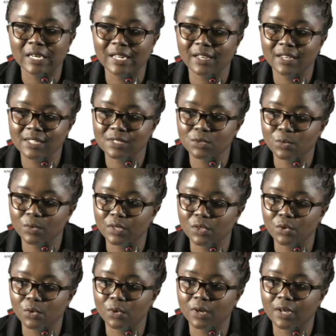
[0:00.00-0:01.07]
liaise
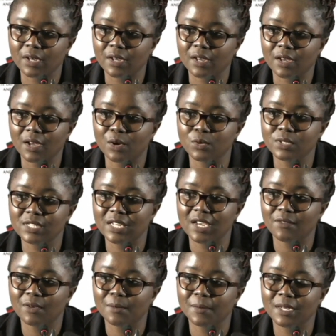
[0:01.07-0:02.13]
with your county
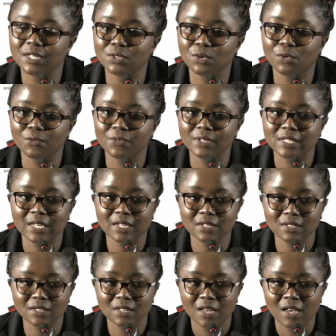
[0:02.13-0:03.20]
government
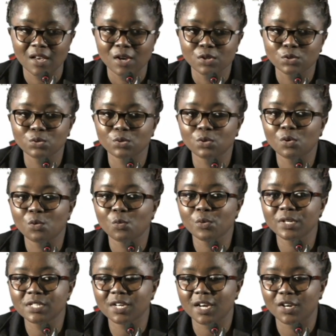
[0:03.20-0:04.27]
officers to know
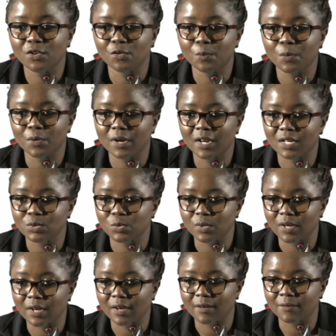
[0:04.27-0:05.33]
which kind of products
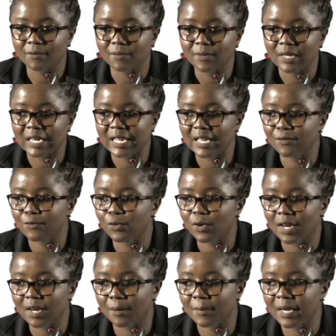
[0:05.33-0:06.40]
we have. Like
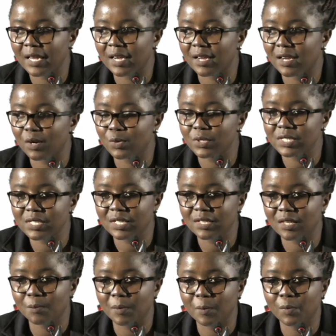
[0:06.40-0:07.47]
for Kakamega County,
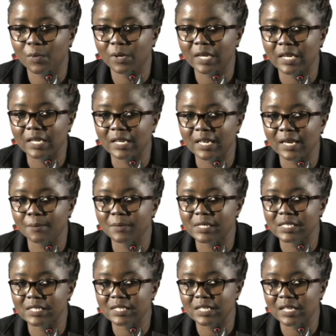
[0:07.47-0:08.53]
the people in
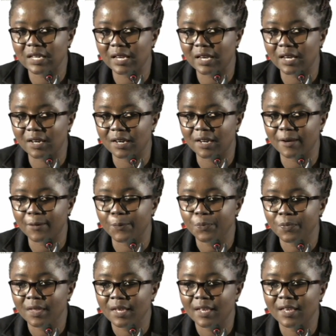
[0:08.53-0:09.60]
MTC and
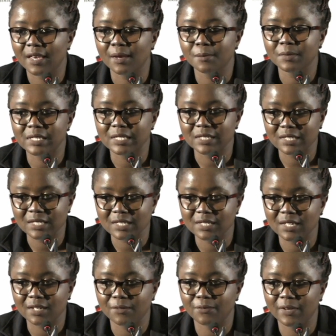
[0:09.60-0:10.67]

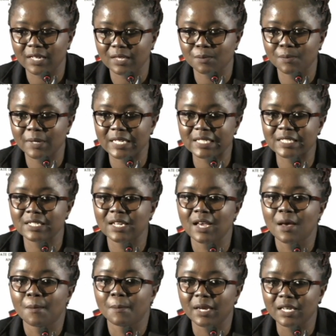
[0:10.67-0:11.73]
KMTCs and Faith-Based
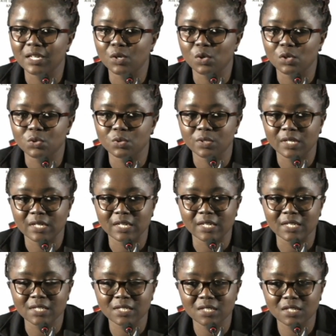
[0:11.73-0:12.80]
Medical
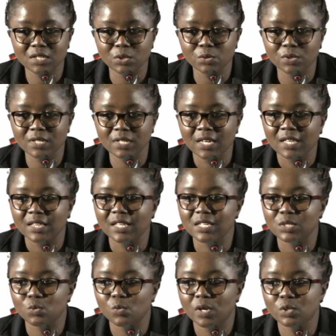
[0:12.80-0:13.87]
Training Institute,
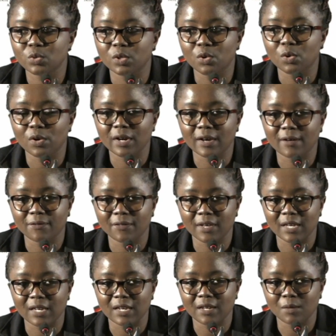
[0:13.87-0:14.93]
there is what we call
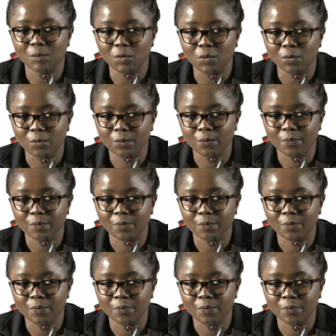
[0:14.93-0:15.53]
Afya Elimu